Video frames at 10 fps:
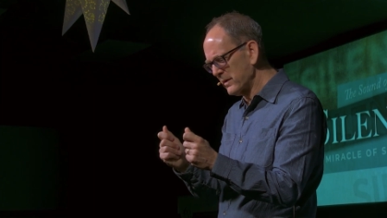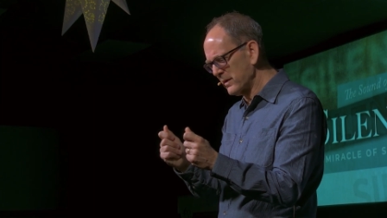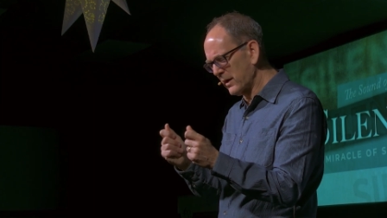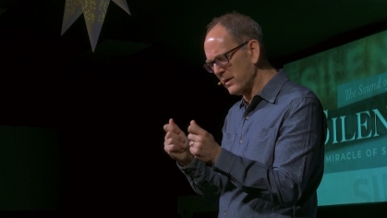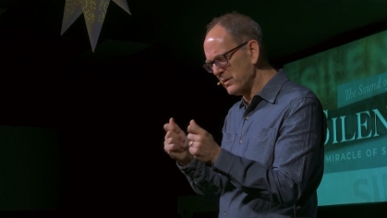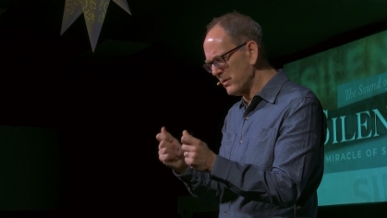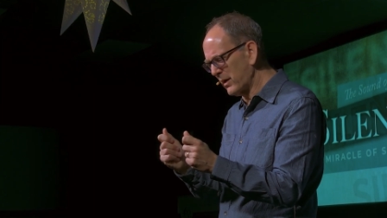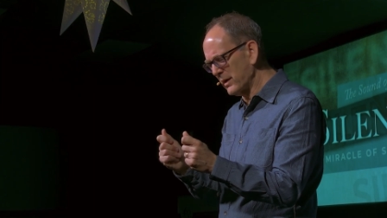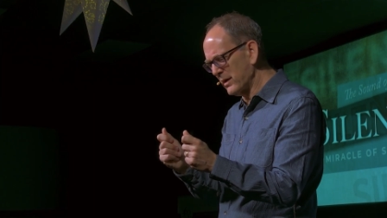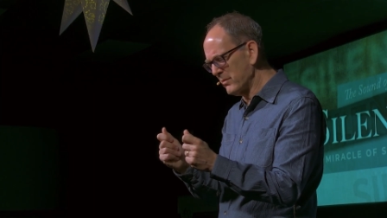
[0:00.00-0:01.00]
God, here
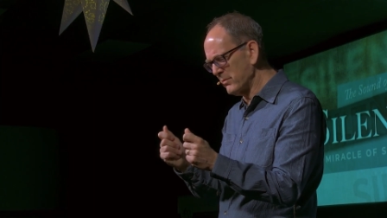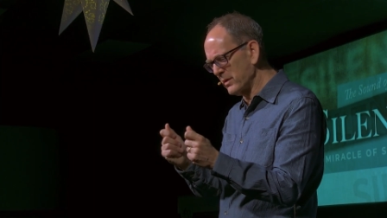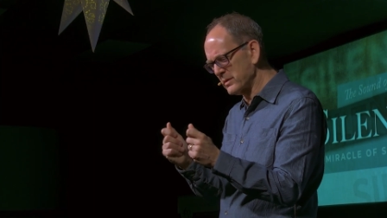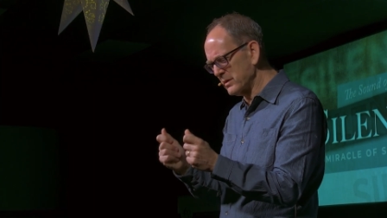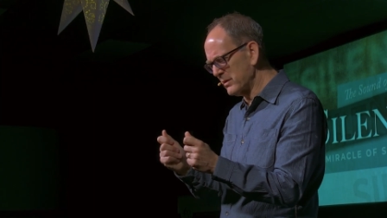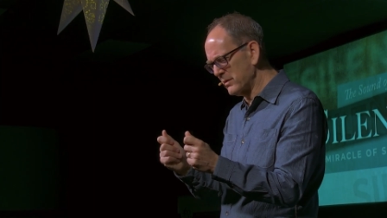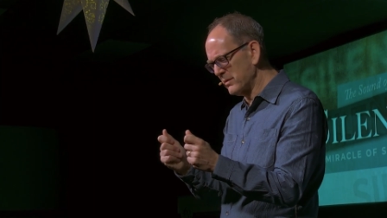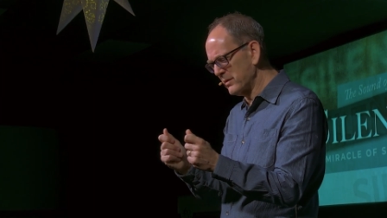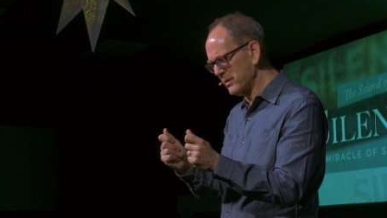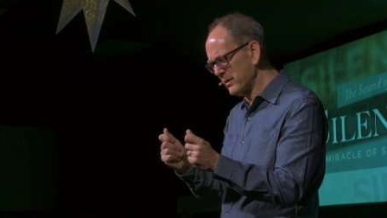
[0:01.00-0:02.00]
I am, a sinner
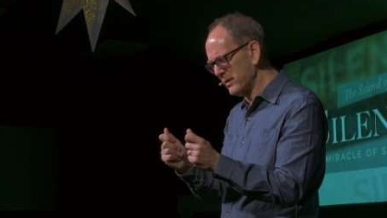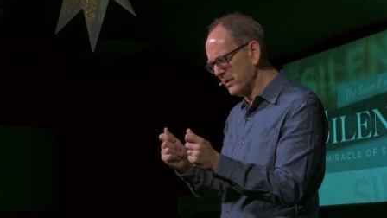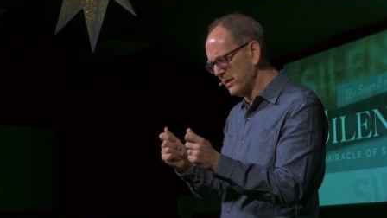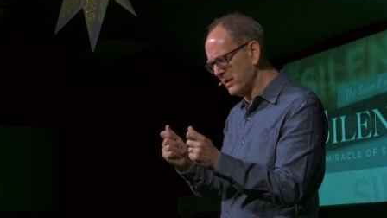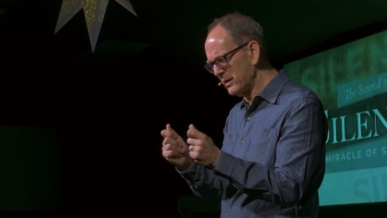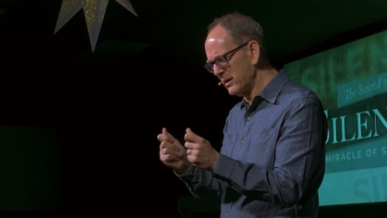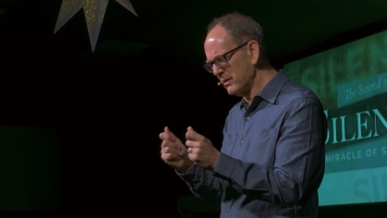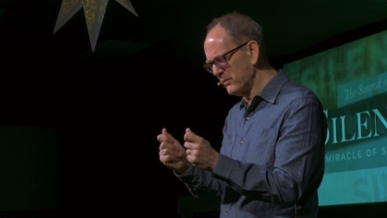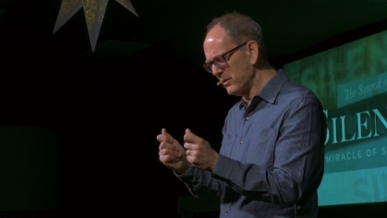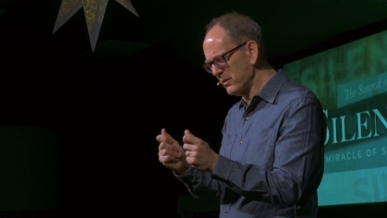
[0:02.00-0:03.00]
in need
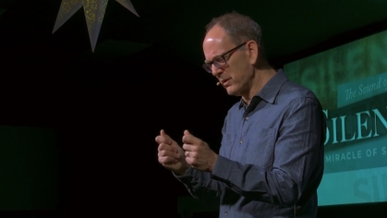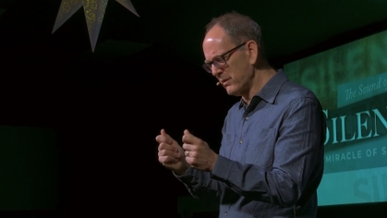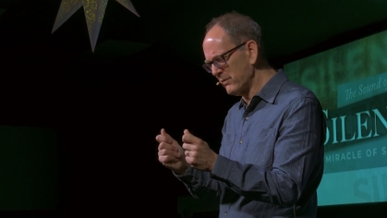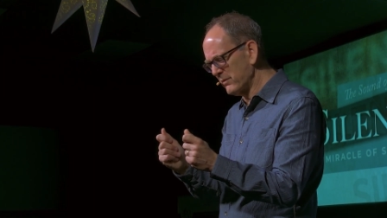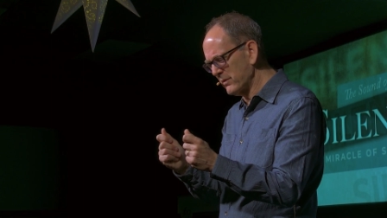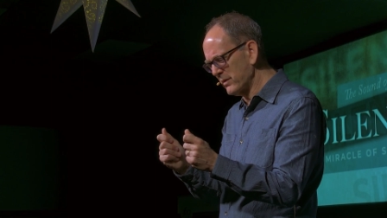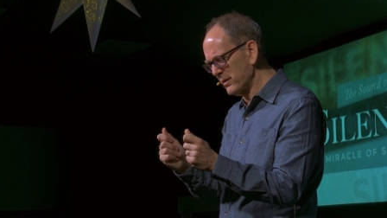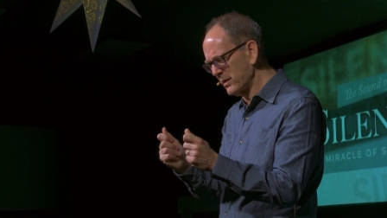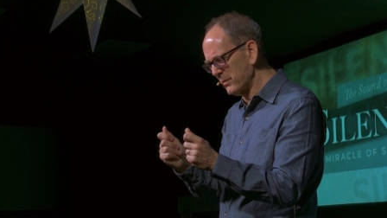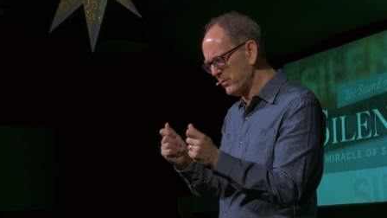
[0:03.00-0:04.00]
of your love.
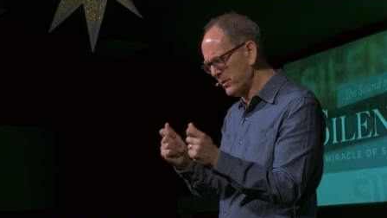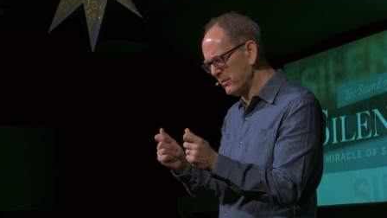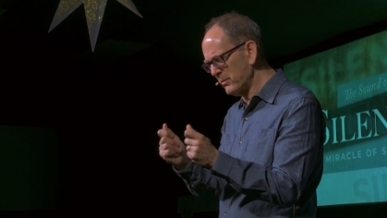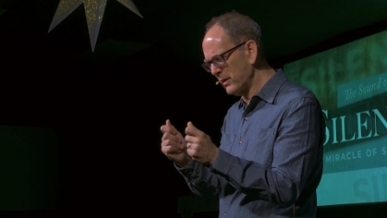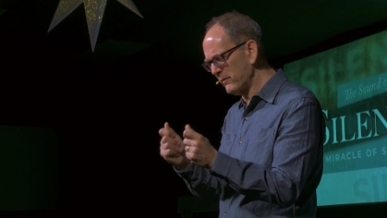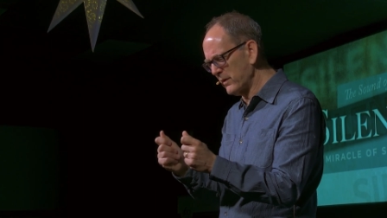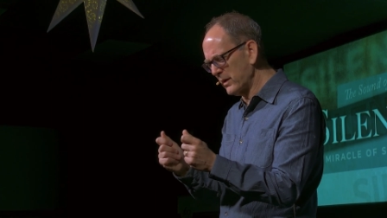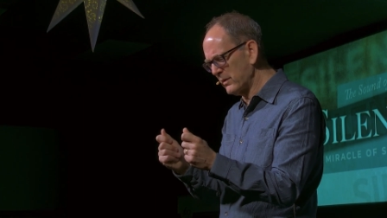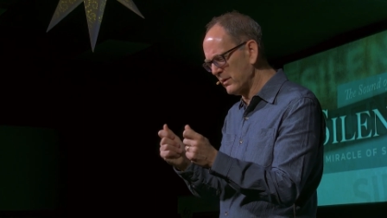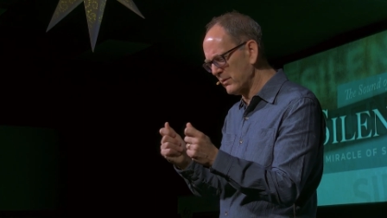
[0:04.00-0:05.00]
I put my
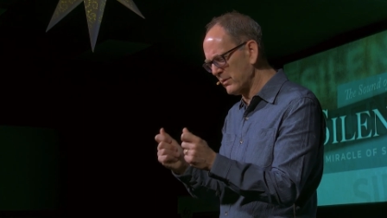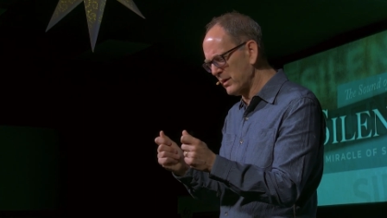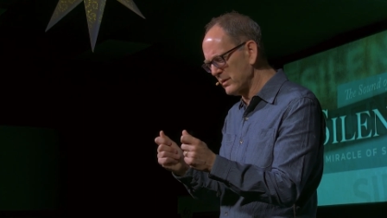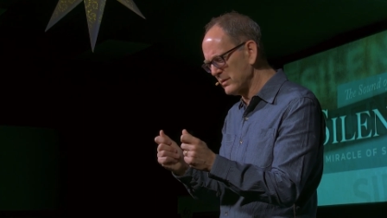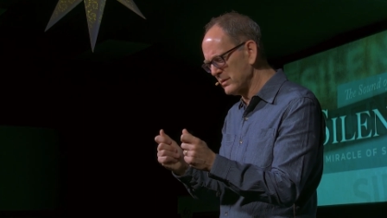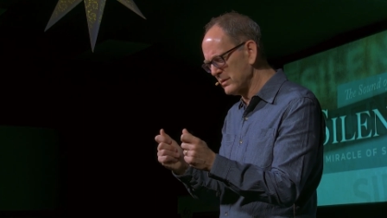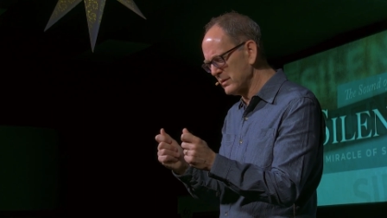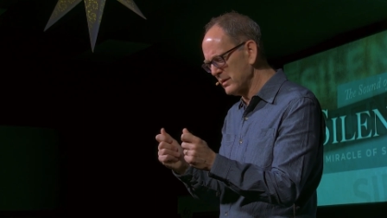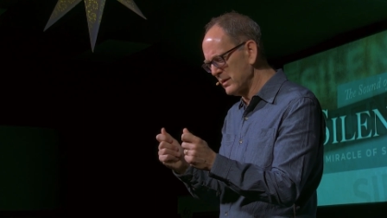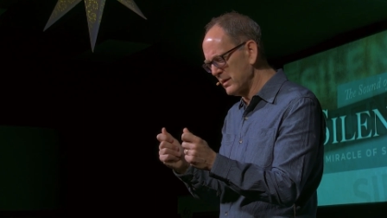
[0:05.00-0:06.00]
faith in Christ.
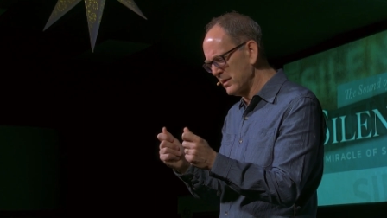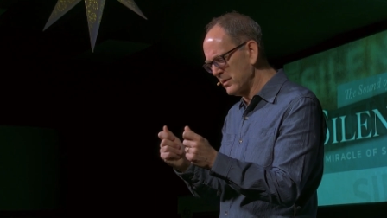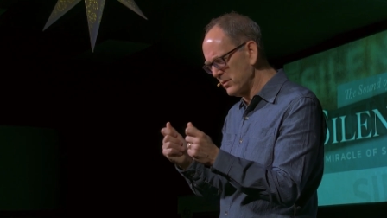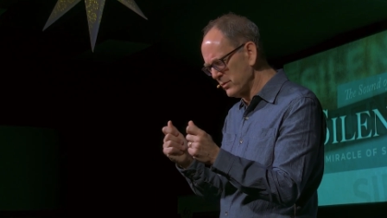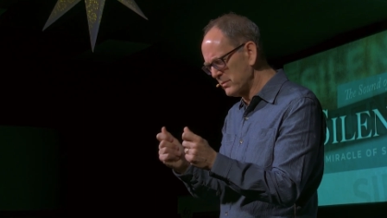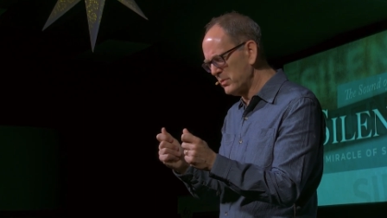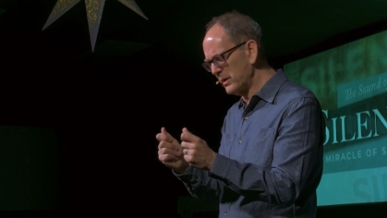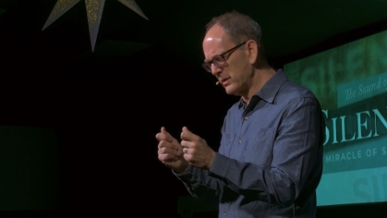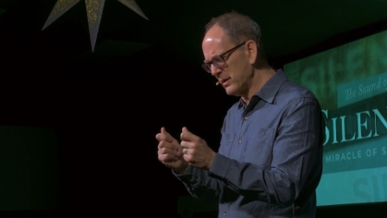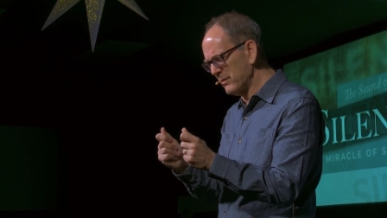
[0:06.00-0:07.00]
You
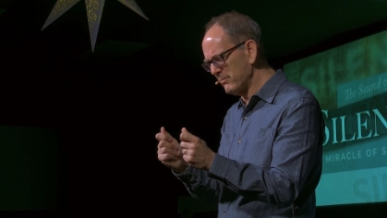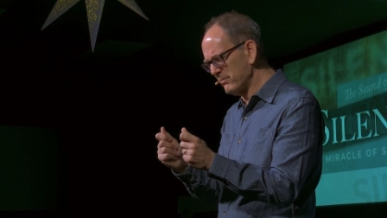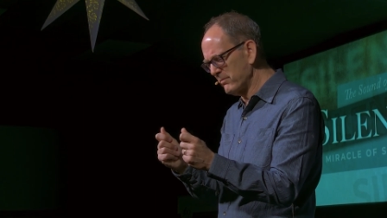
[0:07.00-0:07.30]
speak to him.